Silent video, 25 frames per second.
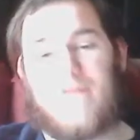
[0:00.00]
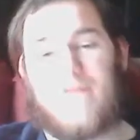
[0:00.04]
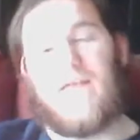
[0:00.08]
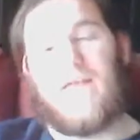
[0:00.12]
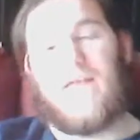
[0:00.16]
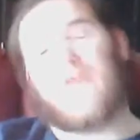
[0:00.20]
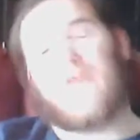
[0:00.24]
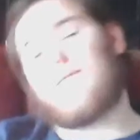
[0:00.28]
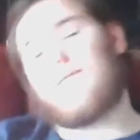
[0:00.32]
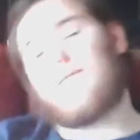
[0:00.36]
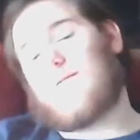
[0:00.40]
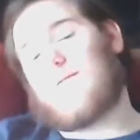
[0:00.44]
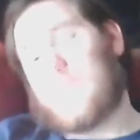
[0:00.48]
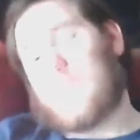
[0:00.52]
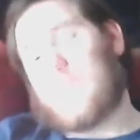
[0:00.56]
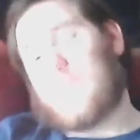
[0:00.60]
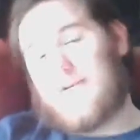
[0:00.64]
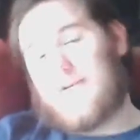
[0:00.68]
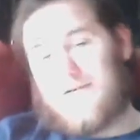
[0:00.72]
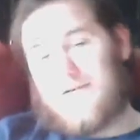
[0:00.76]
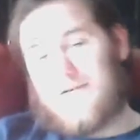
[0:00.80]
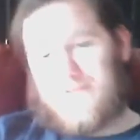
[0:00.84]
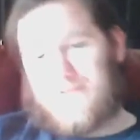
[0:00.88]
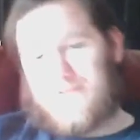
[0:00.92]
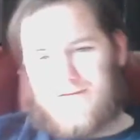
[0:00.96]
it in one week,
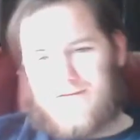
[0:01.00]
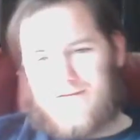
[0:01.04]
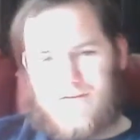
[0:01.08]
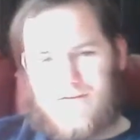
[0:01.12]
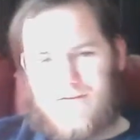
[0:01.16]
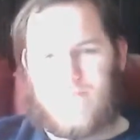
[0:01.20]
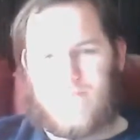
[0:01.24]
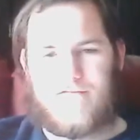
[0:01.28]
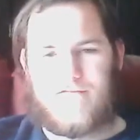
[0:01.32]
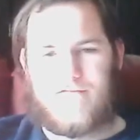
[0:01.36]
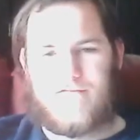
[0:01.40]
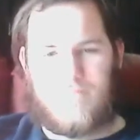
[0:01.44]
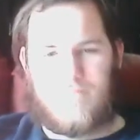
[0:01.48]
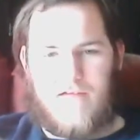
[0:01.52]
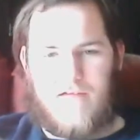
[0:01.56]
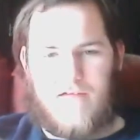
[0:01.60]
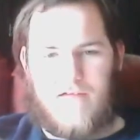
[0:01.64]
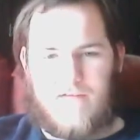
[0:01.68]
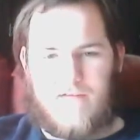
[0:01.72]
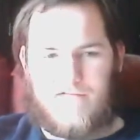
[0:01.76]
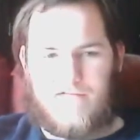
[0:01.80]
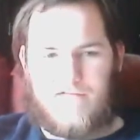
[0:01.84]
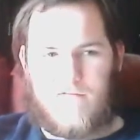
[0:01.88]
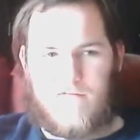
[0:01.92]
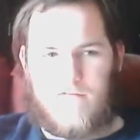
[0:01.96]
you know, which
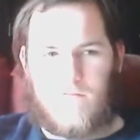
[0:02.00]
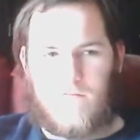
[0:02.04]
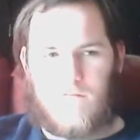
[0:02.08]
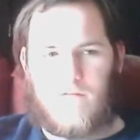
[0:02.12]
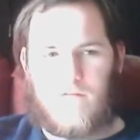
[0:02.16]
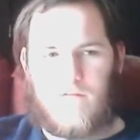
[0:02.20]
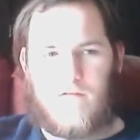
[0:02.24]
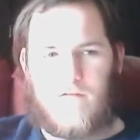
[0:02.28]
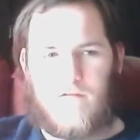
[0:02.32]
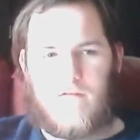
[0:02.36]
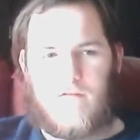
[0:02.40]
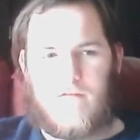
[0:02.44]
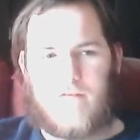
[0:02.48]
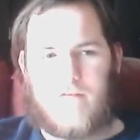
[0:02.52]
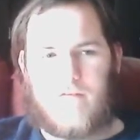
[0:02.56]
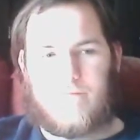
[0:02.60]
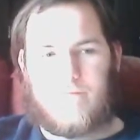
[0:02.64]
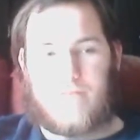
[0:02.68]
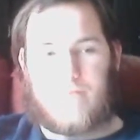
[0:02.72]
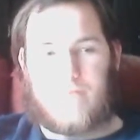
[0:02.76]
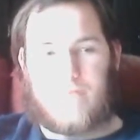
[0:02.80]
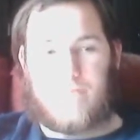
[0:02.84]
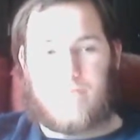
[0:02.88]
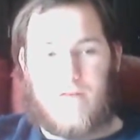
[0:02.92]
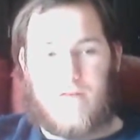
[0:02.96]
kind of shown
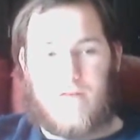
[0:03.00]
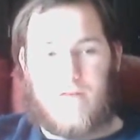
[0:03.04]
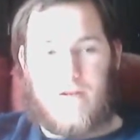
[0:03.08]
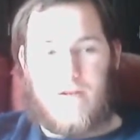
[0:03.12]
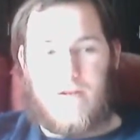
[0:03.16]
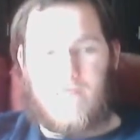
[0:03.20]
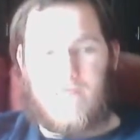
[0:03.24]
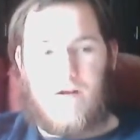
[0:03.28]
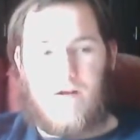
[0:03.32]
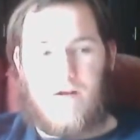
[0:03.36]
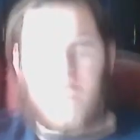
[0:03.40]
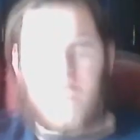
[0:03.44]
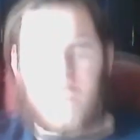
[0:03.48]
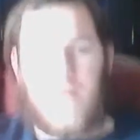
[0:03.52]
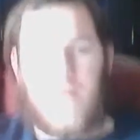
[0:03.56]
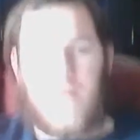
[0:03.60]
me very well